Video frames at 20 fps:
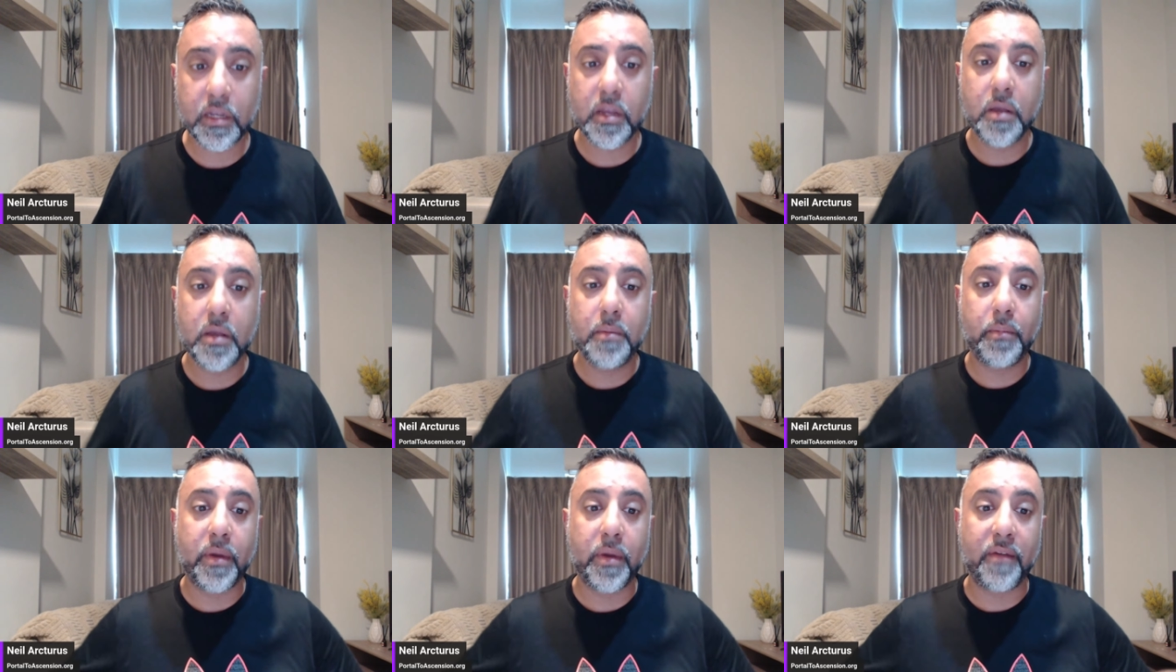
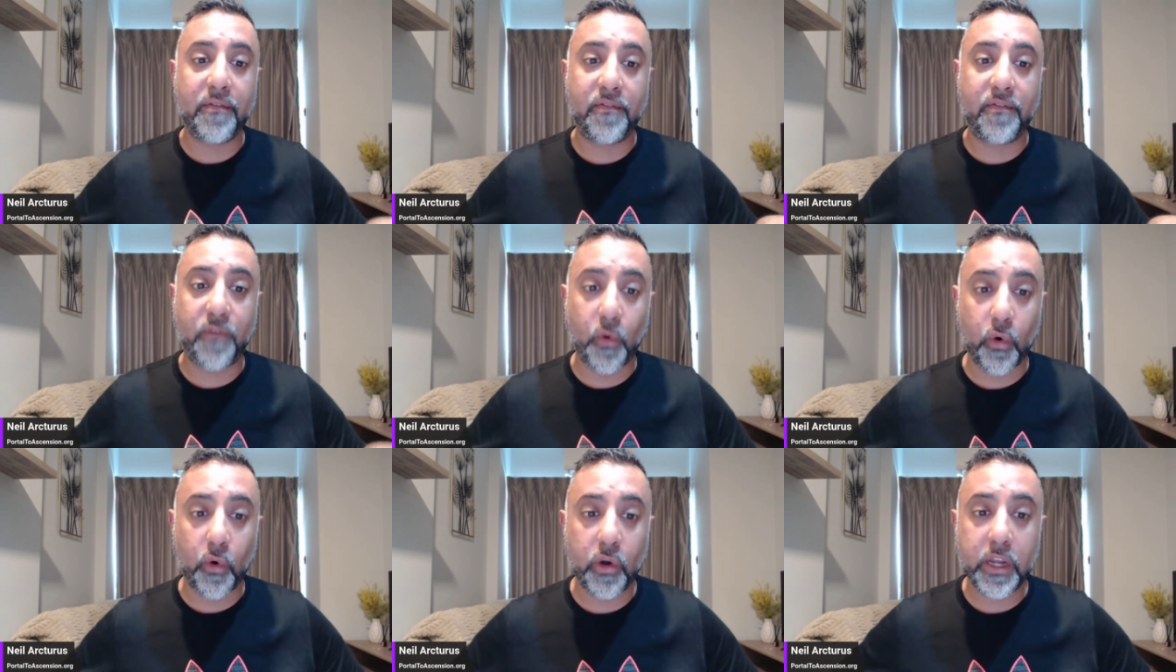but
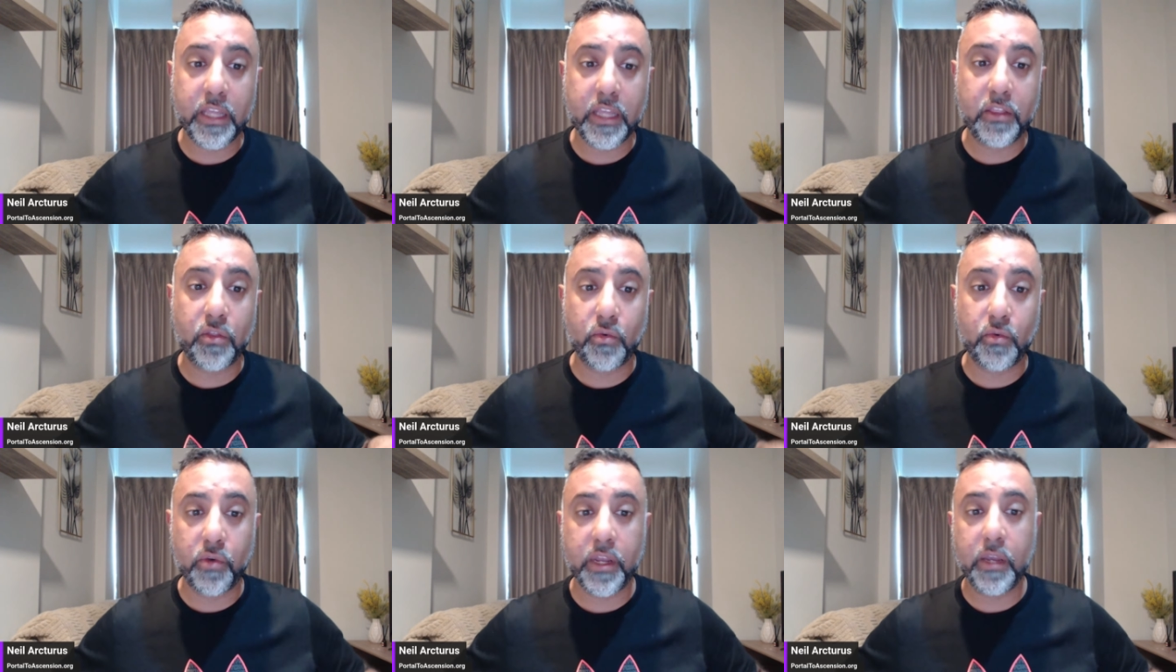
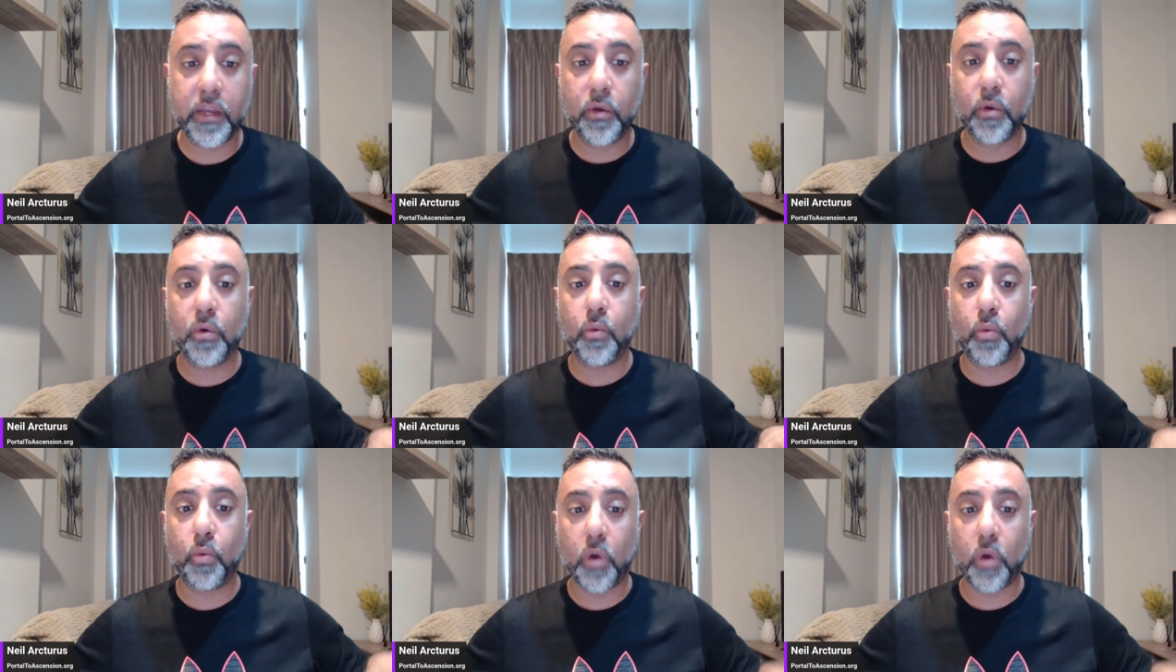43
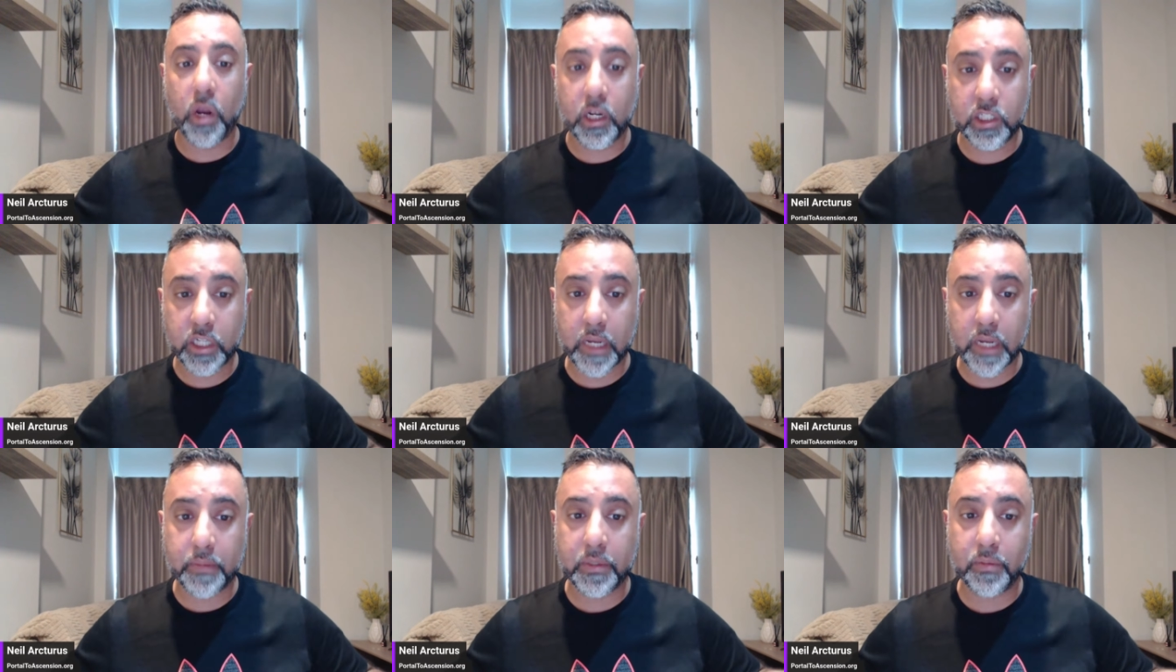
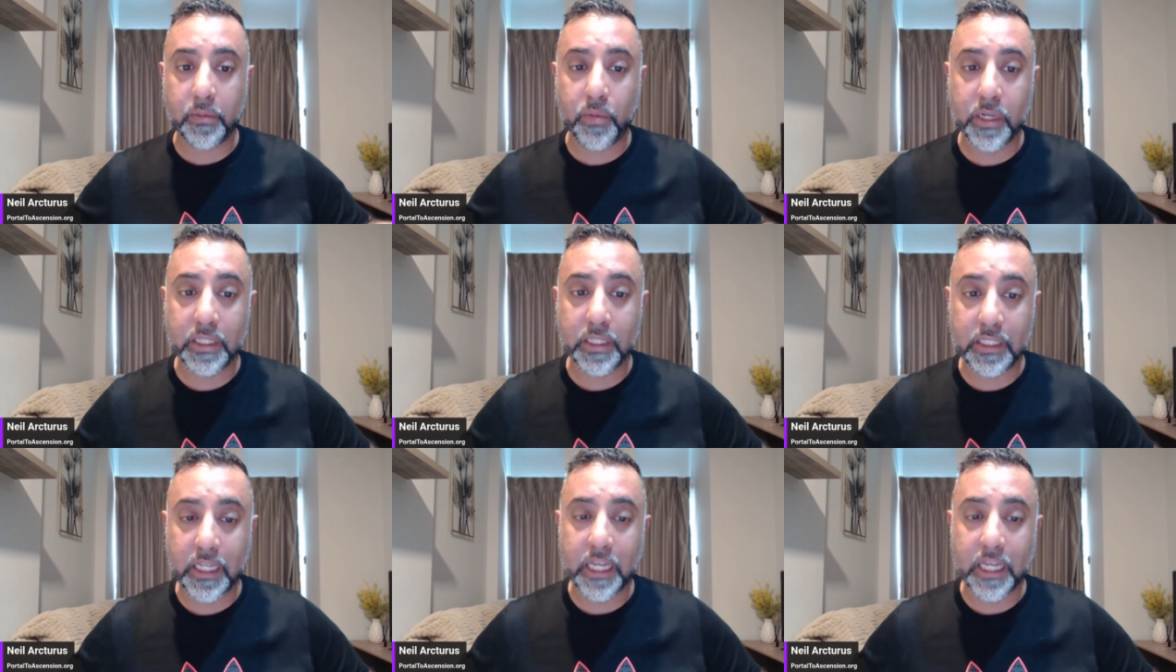workshops and
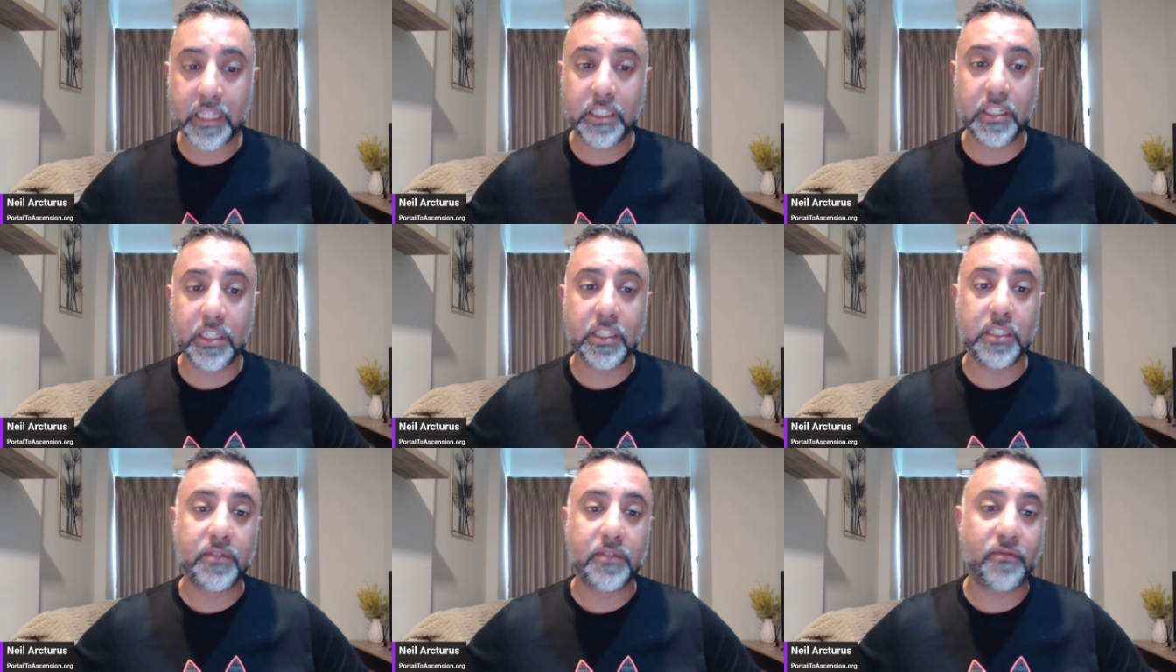
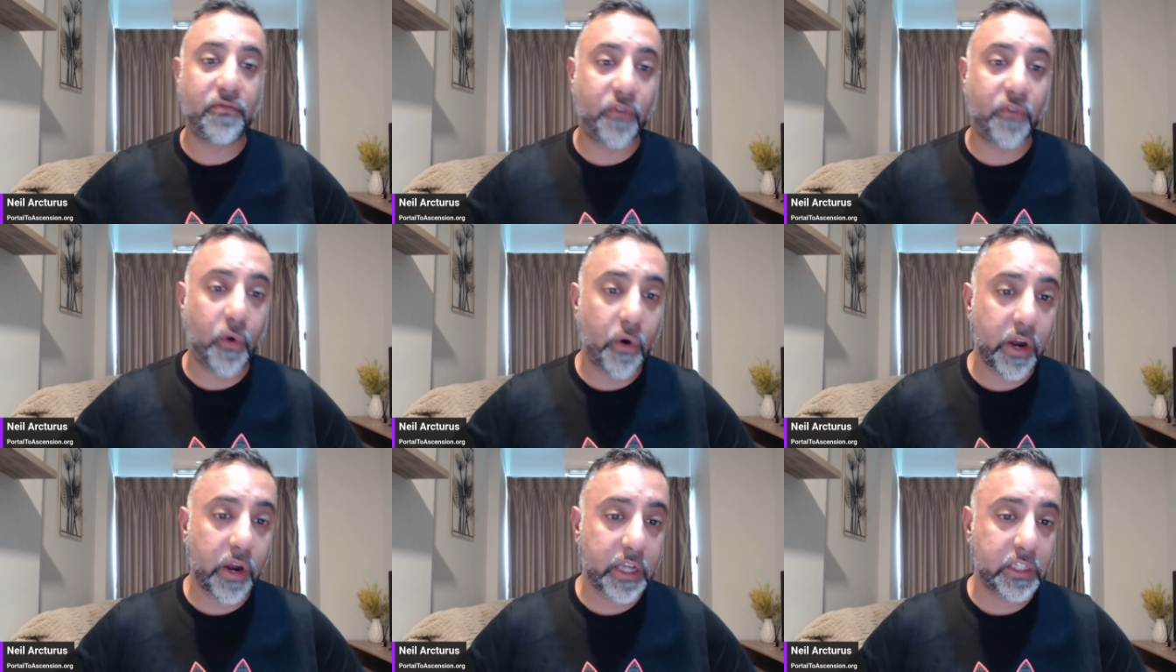presentations,
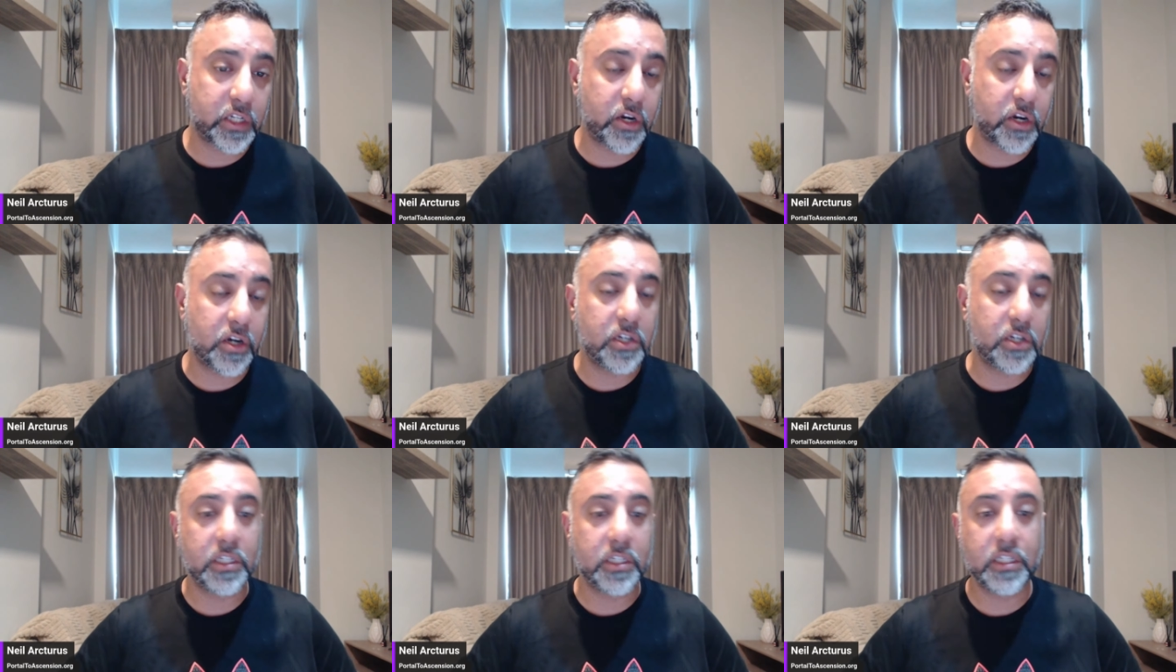four
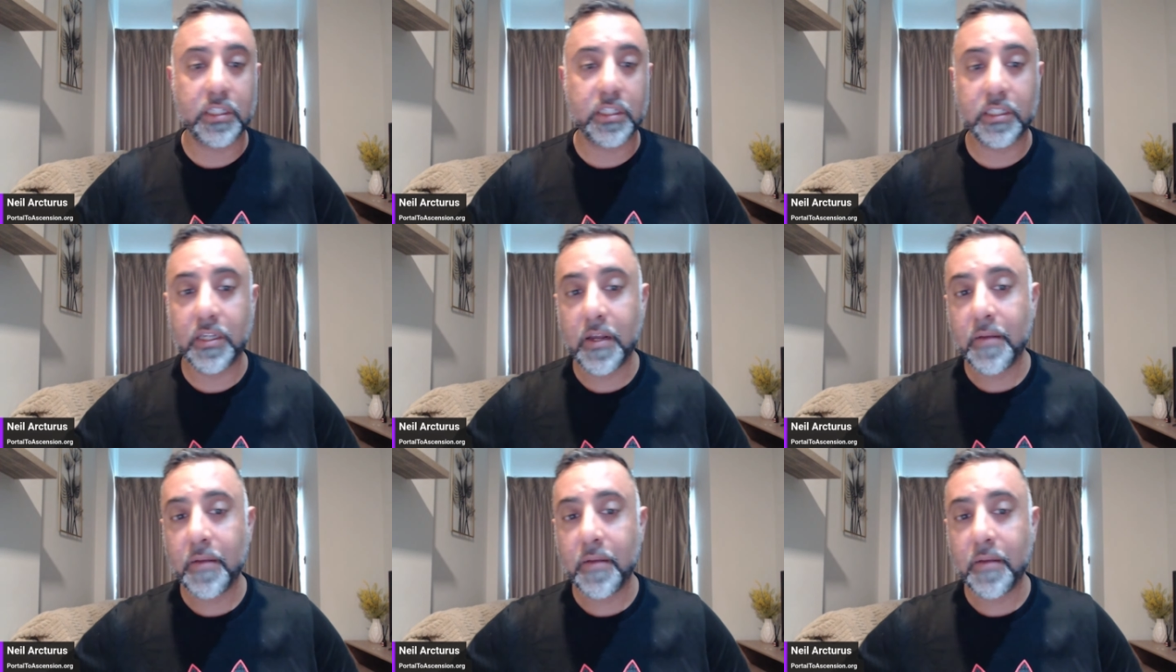excursions.